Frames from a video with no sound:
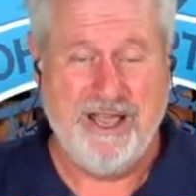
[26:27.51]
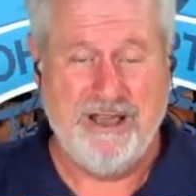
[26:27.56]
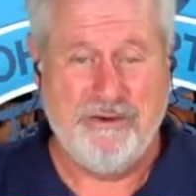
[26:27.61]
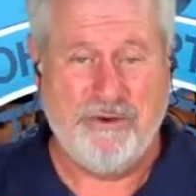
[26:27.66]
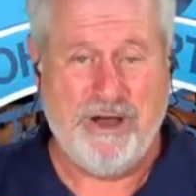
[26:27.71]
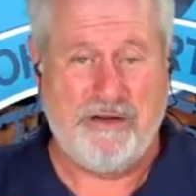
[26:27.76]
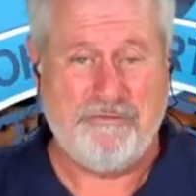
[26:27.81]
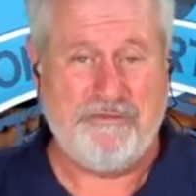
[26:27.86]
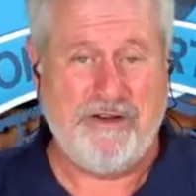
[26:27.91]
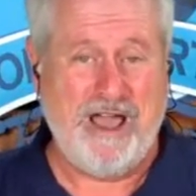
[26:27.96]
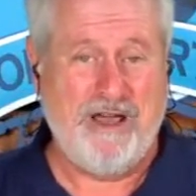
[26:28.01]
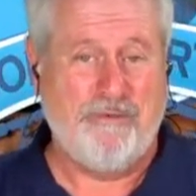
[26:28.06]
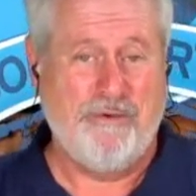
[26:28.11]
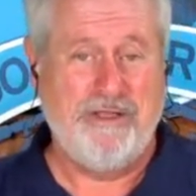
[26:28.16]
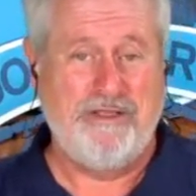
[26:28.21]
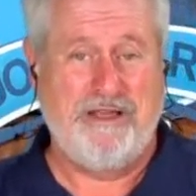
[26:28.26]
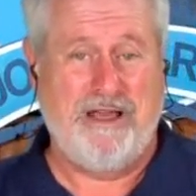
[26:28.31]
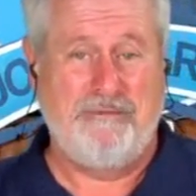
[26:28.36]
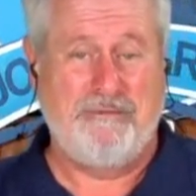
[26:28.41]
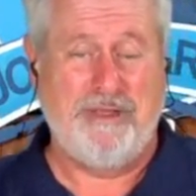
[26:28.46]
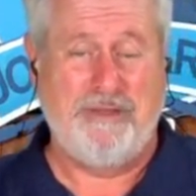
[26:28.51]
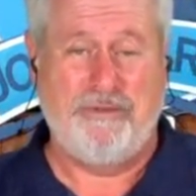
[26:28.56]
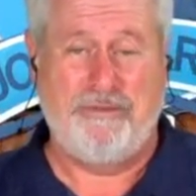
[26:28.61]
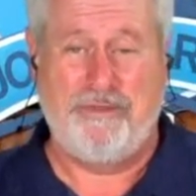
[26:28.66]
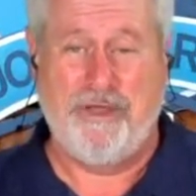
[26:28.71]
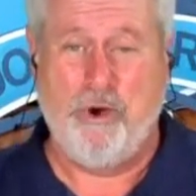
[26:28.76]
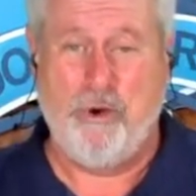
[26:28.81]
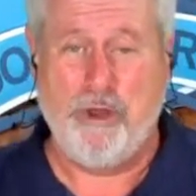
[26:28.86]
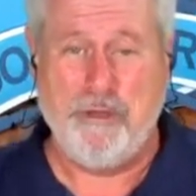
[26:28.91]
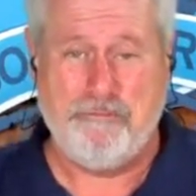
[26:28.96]
Well,
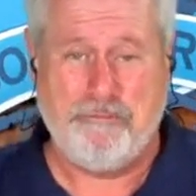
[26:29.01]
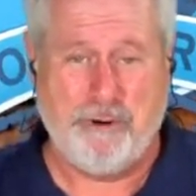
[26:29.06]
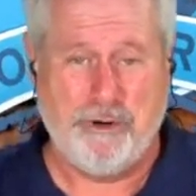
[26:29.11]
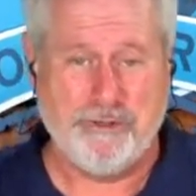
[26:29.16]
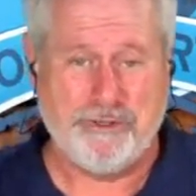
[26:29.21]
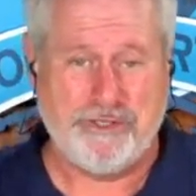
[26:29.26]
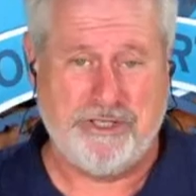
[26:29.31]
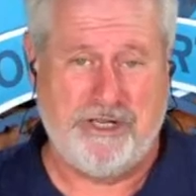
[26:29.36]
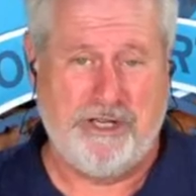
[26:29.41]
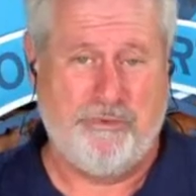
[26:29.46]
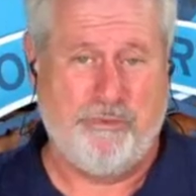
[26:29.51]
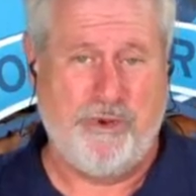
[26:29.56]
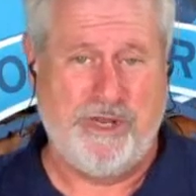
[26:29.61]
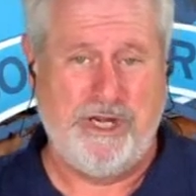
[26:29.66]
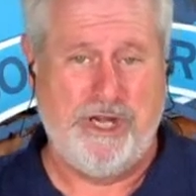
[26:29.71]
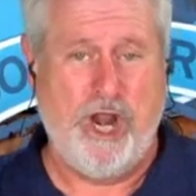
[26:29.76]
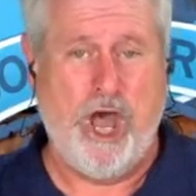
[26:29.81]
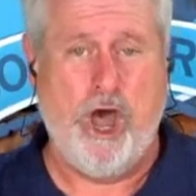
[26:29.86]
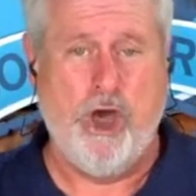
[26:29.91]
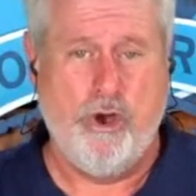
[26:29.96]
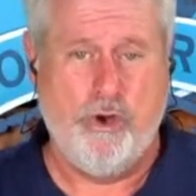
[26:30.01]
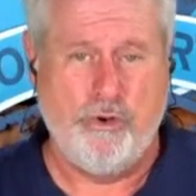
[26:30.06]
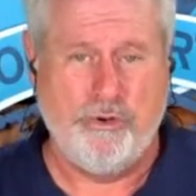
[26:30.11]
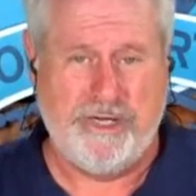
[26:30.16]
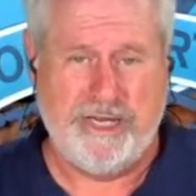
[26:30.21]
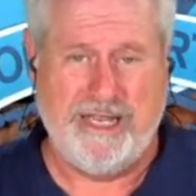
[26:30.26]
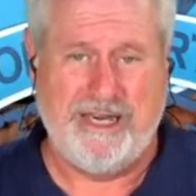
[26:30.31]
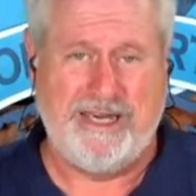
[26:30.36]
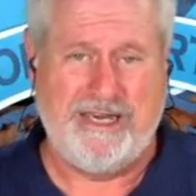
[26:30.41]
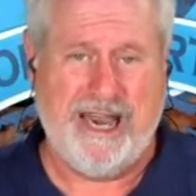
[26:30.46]
the only person that we know
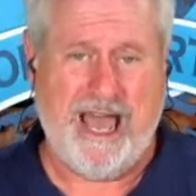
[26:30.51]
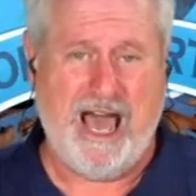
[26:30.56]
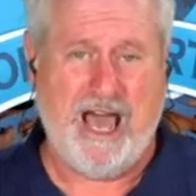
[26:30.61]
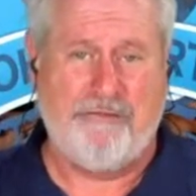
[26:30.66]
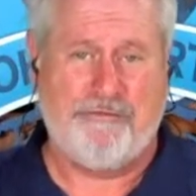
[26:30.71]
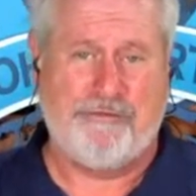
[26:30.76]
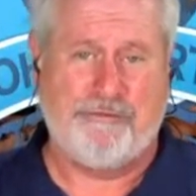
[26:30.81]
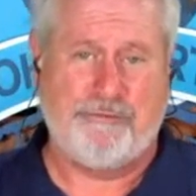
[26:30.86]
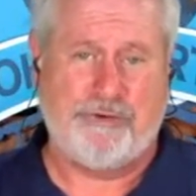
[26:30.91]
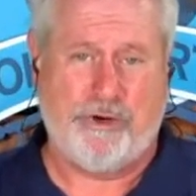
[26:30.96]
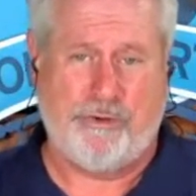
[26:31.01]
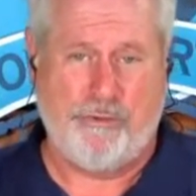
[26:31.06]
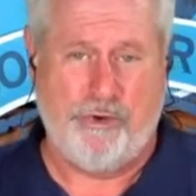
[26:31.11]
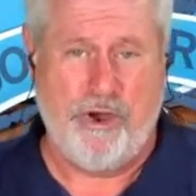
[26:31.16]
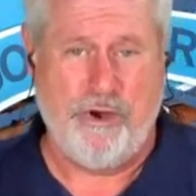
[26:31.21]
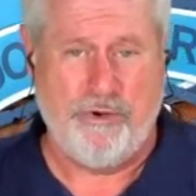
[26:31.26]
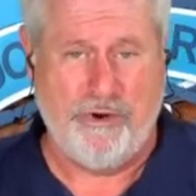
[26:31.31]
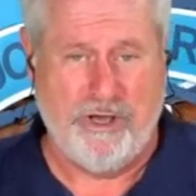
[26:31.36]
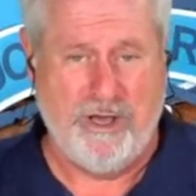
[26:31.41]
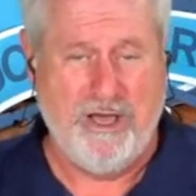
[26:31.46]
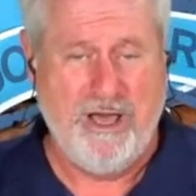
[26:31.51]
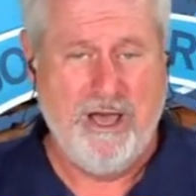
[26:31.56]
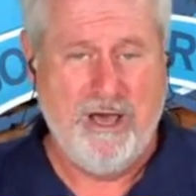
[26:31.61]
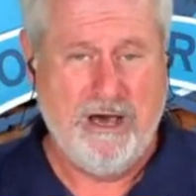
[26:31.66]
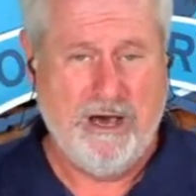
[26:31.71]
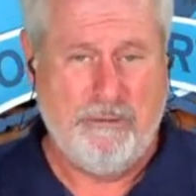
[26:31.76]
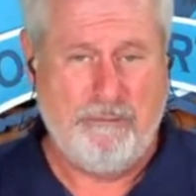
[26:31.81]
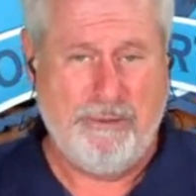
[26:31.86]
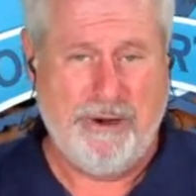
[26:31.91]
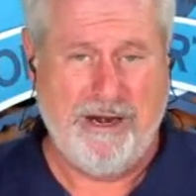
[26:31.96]
didn't die from corona
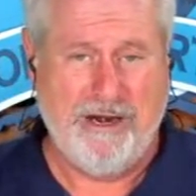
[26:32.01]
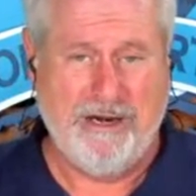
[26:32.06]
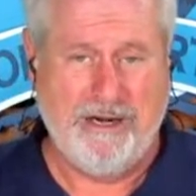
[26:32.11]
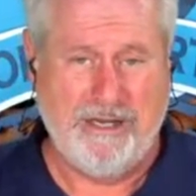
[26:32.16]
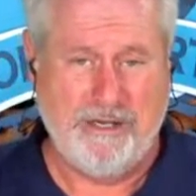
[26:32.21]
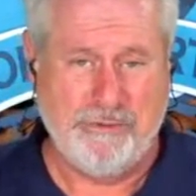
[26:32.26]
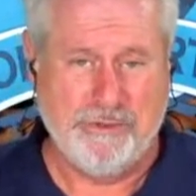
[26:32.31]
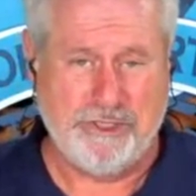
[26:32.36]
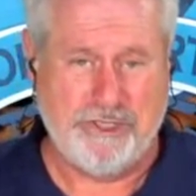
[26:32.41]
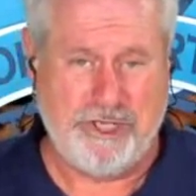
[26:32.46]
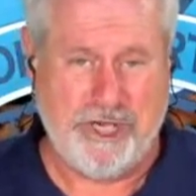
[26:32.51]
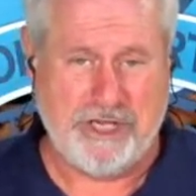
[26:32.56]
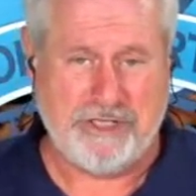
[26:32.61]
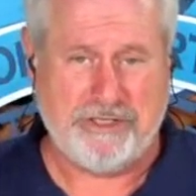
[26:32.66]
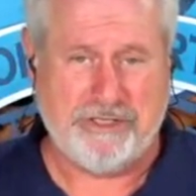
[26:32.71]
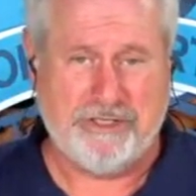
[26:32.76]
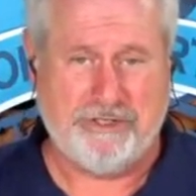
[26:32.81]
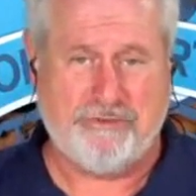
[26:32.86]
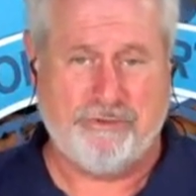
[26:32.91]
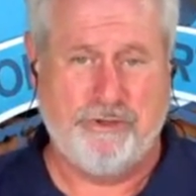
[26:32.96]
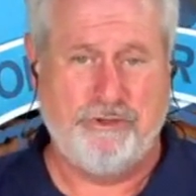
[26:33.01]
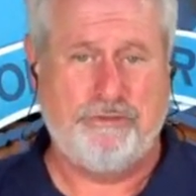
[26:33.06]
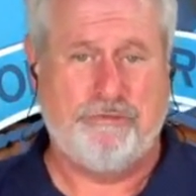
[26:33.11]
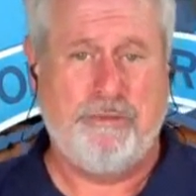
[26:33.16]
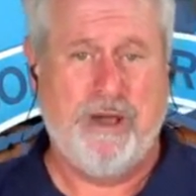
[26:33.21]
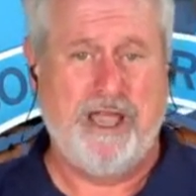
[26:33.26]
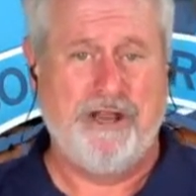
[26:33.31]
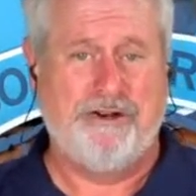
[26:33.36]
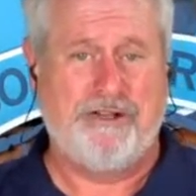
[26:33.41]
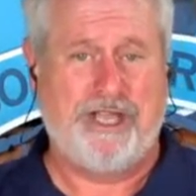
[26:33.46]
apparently was Justice Ruth
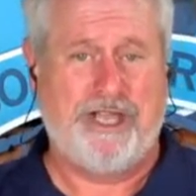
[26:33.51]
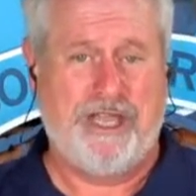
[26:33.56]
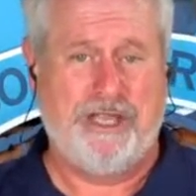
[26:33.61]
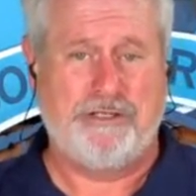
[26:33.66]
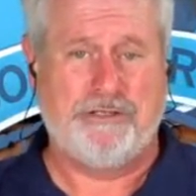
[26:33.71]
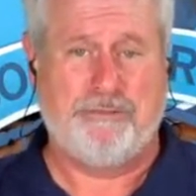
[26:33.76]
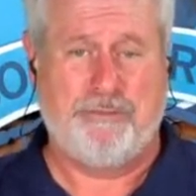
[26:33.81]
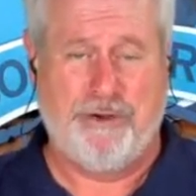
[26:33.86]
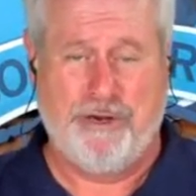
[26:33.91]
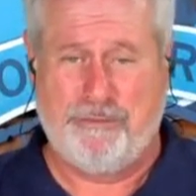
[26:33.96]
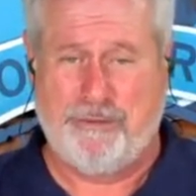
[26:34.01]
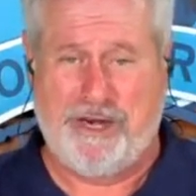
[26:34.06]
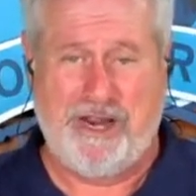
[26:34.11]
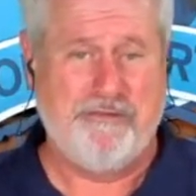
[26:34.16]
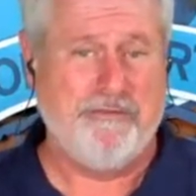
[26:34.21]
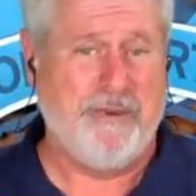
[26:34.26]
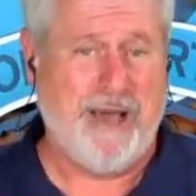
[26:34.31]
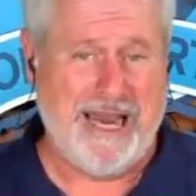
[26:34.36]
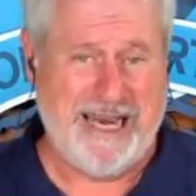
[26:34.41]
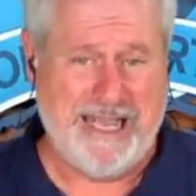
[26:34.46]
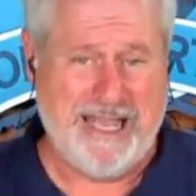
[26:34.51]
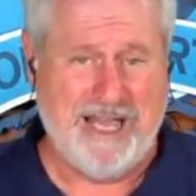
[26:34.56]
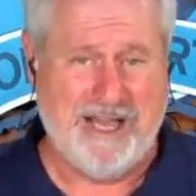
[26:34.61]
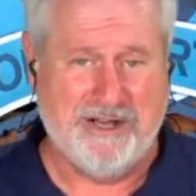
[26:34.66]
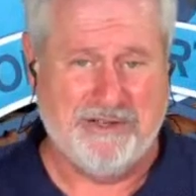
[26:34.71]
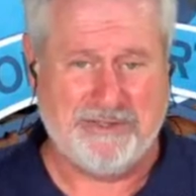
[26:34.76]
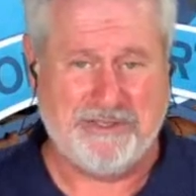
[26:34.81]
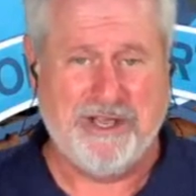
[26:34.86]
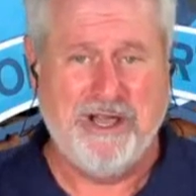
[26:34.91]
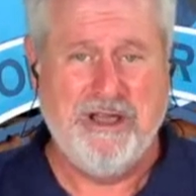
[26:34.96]
Bader Ginsburg. But everybody
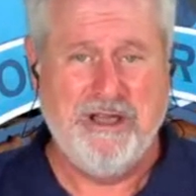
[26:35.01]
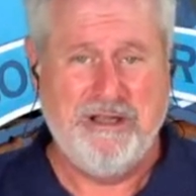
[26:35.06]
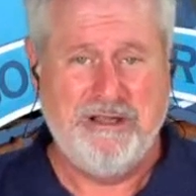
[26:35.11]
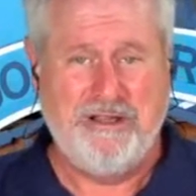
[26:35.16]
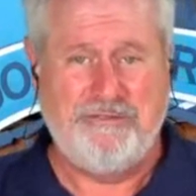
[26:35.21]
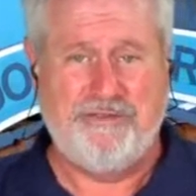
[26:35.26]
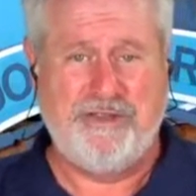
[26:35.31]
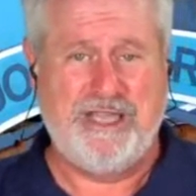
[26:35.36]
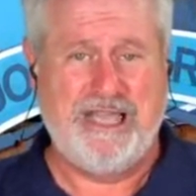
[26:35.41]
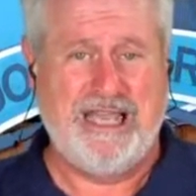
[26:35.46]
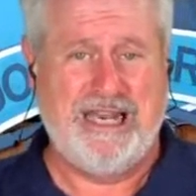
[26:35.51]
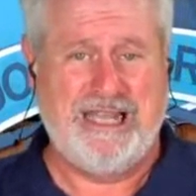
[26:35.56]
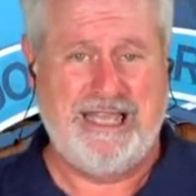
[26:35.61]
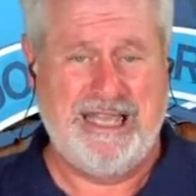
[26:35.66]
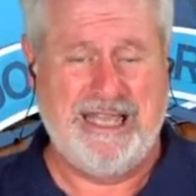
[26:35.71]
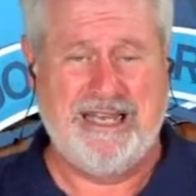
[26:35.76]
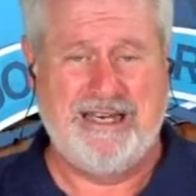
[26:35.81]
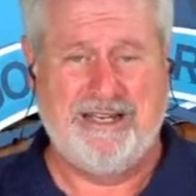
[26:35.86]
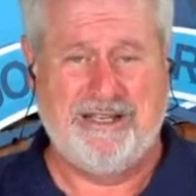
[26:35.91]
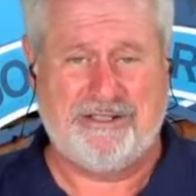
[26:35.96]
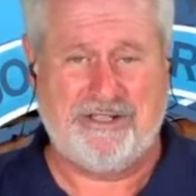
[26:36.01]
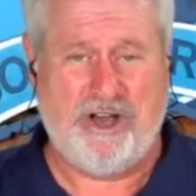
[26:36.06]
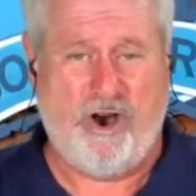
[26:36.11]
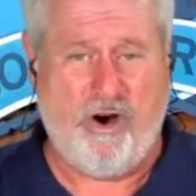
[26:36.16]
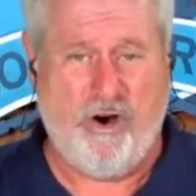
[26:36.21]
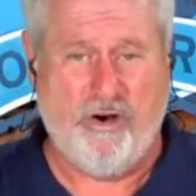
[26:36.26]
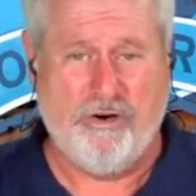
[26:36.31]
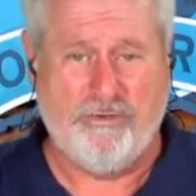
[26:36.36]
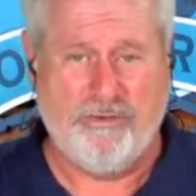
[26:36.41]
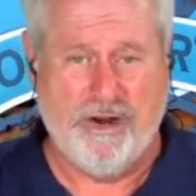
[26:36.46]
else, if you get hit in a
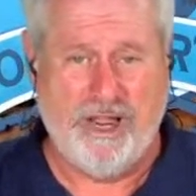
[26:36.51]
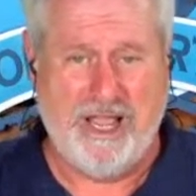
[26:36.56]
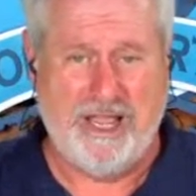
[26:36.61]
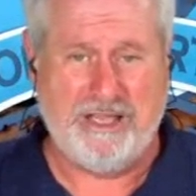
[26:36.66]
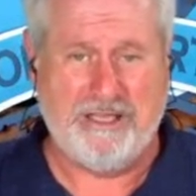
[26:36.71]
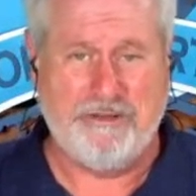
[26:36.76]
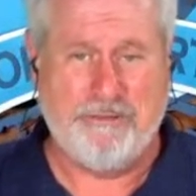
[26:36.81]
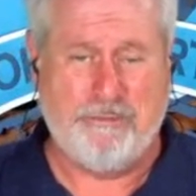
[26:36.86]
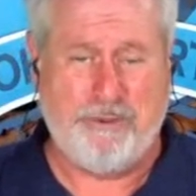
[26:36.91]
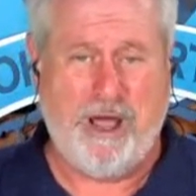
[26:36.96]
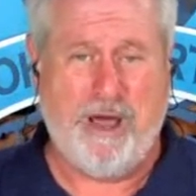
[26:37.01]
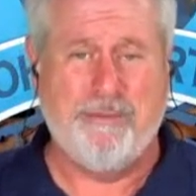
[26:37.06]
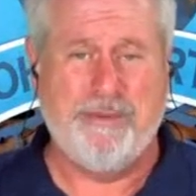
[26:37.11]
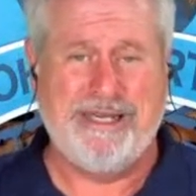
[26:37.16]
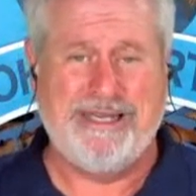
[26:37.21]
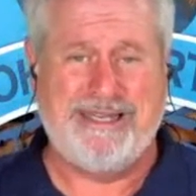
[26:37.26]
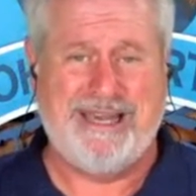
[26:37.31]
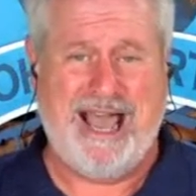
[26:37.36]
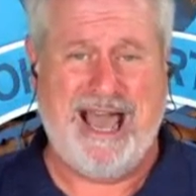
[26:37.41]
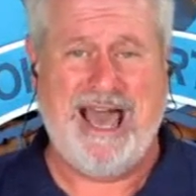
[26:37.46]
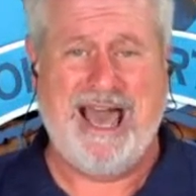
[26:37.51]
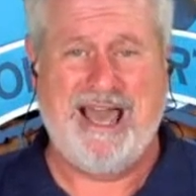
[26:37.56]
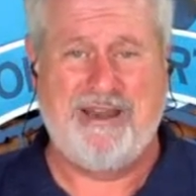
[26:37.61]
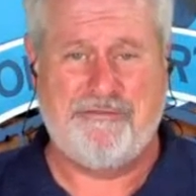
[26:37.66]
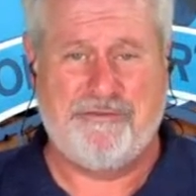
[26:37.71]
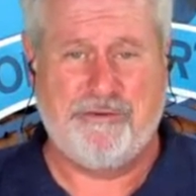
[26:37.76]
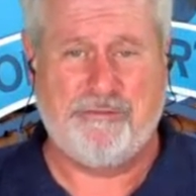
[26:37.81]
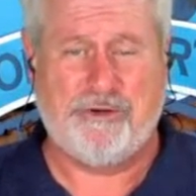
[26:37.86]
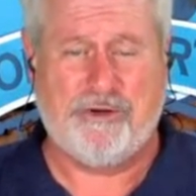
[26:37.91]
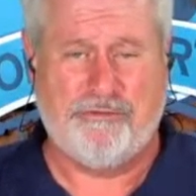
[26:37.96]
car wreck, you probably died
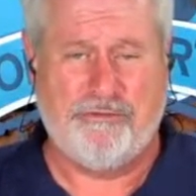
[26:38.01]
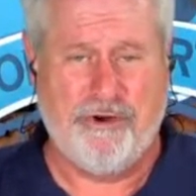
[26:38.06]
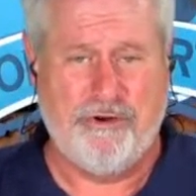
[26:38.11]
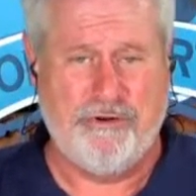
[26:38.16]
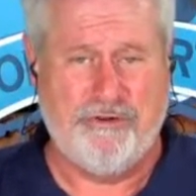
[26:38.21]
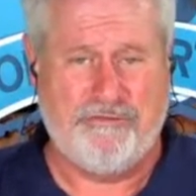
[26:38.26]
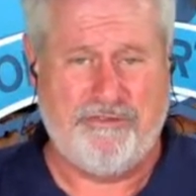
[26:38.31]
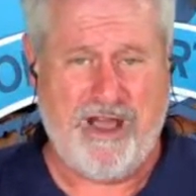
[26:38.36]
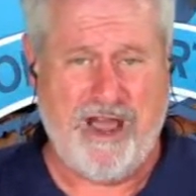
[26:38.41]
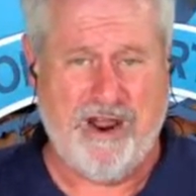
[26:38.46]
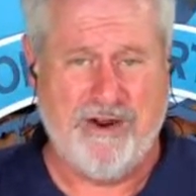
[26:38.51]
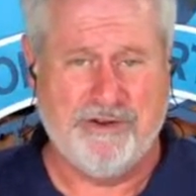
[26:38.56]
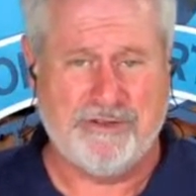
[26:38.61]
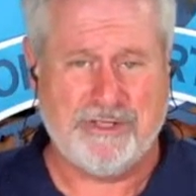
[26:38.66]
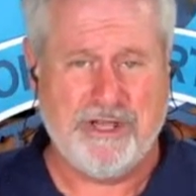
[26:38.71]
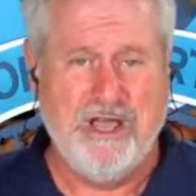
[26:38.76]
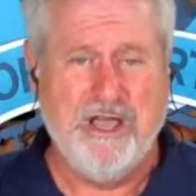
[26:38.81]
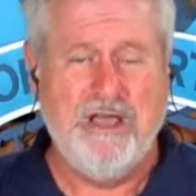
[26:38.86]
from coronavirus.